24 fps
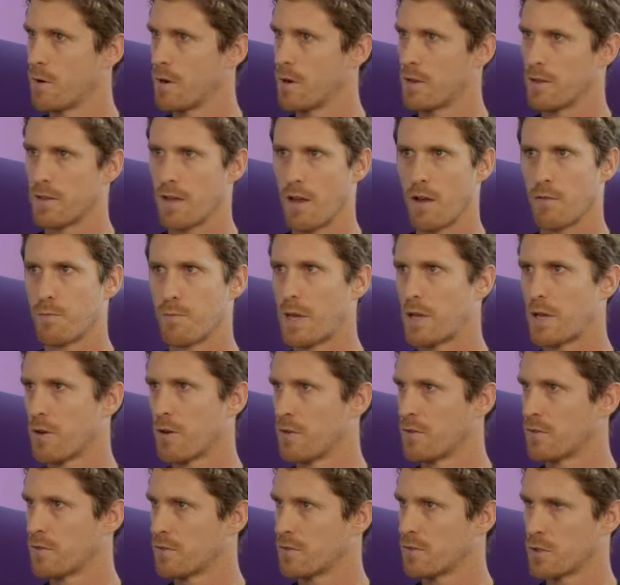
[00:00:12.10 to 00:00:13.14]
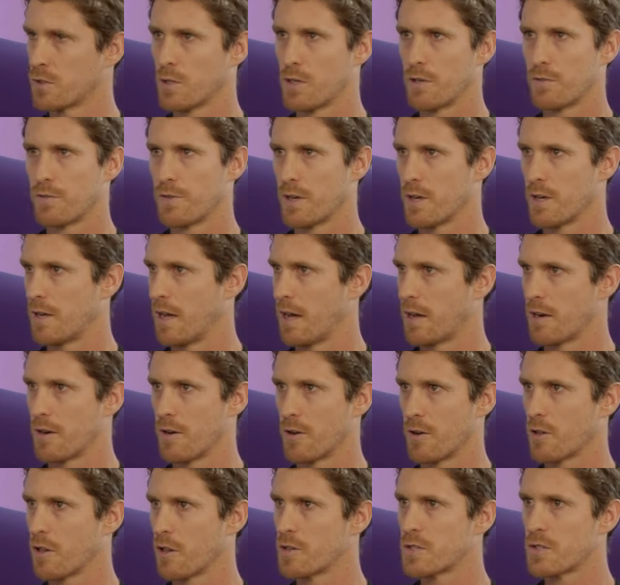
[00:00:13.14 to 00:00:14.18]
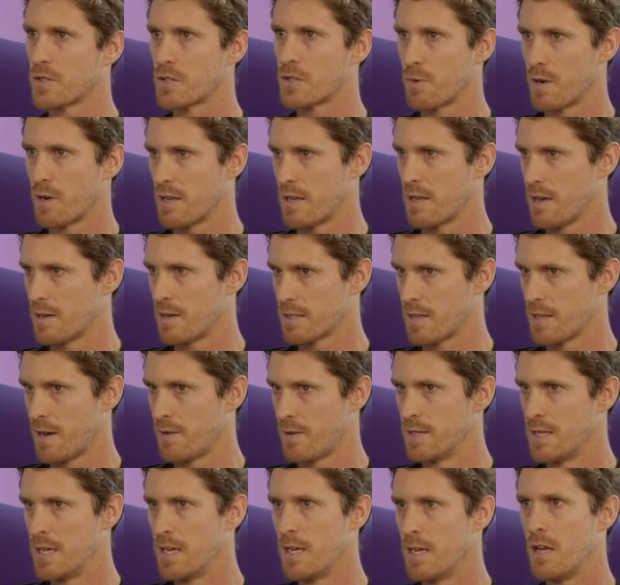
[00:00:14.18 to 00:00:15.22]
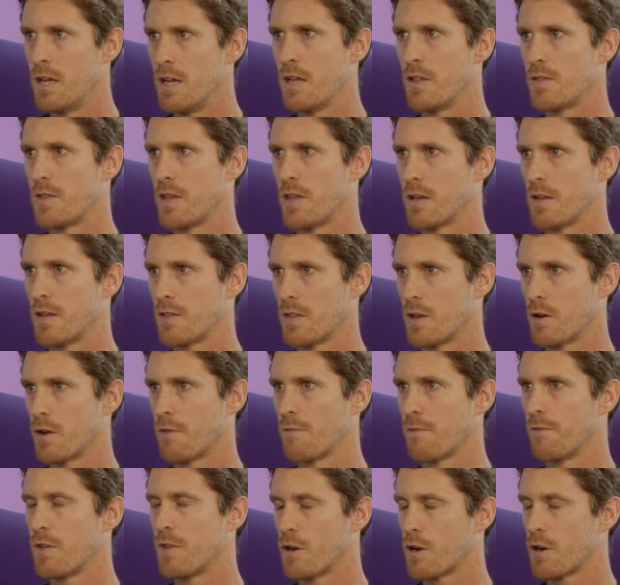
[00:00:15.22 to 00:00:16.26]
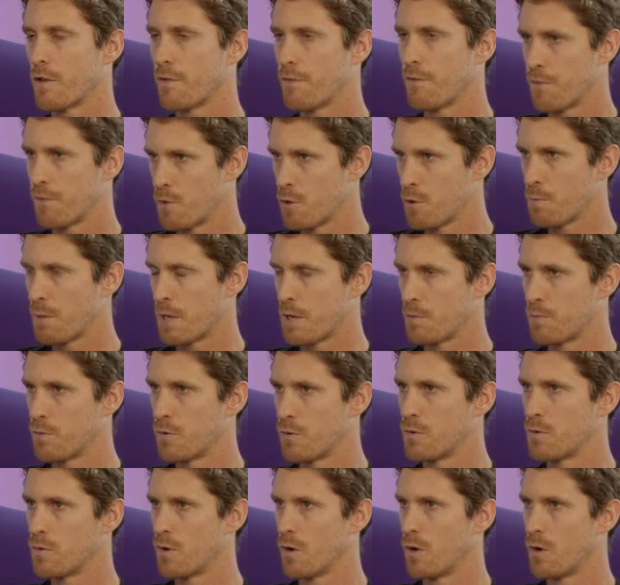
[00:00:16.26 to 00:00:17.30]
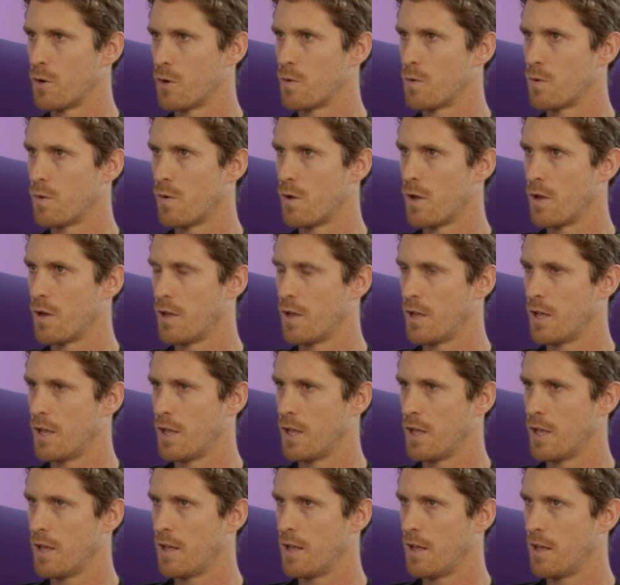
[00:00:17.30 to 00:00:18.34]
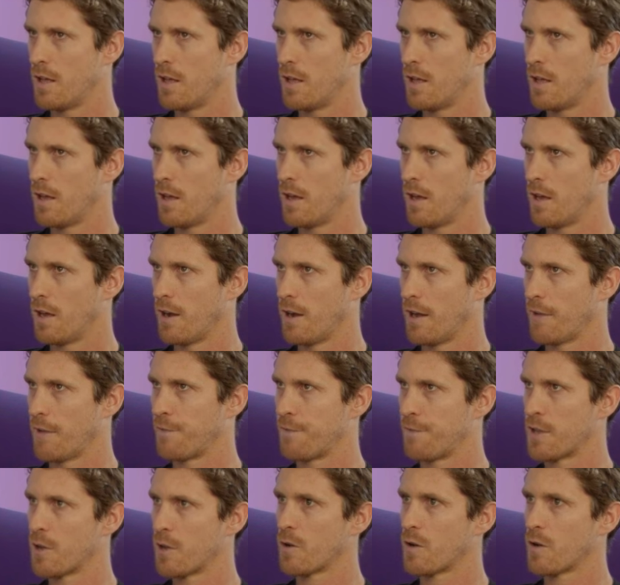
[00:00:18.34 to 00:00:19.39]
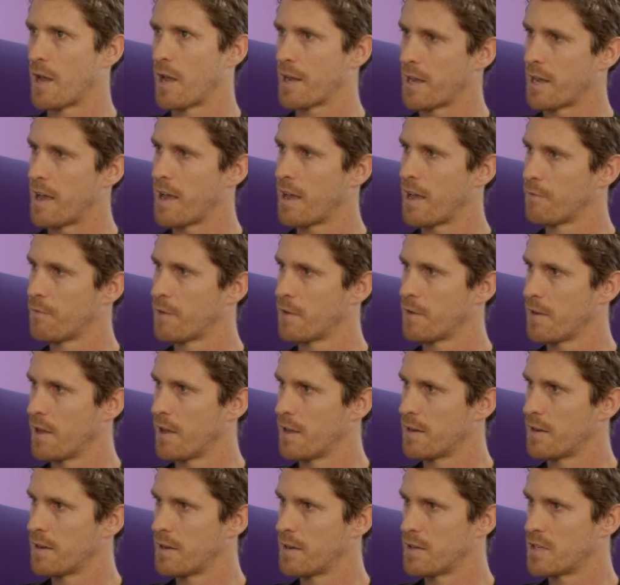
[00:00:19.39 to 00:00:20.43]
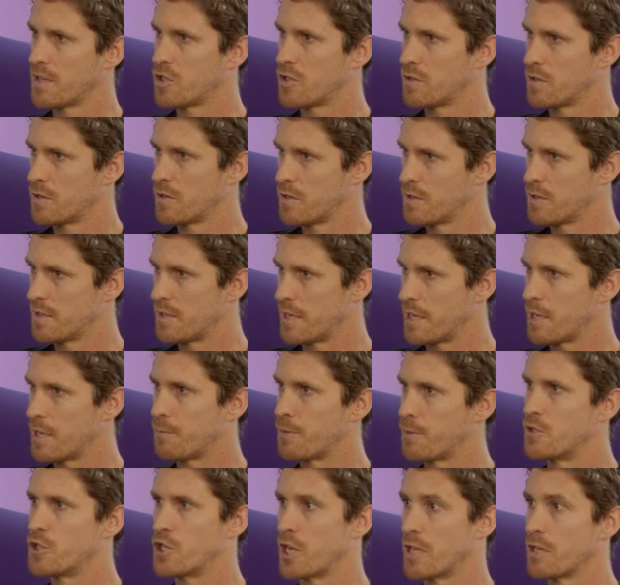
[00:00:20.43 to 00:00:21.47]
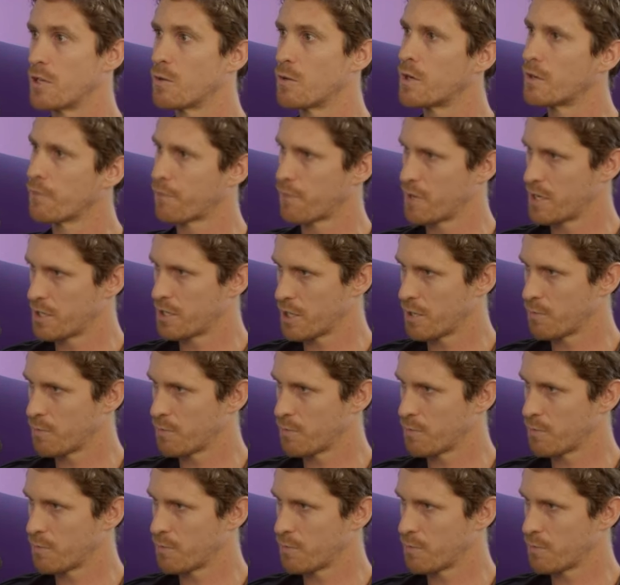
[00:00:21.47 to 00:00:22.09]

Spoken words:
Yeah, I've been on tour for, I don't know, close to 20 years now. There are very few people who I feel like I have a deep, genuine friendship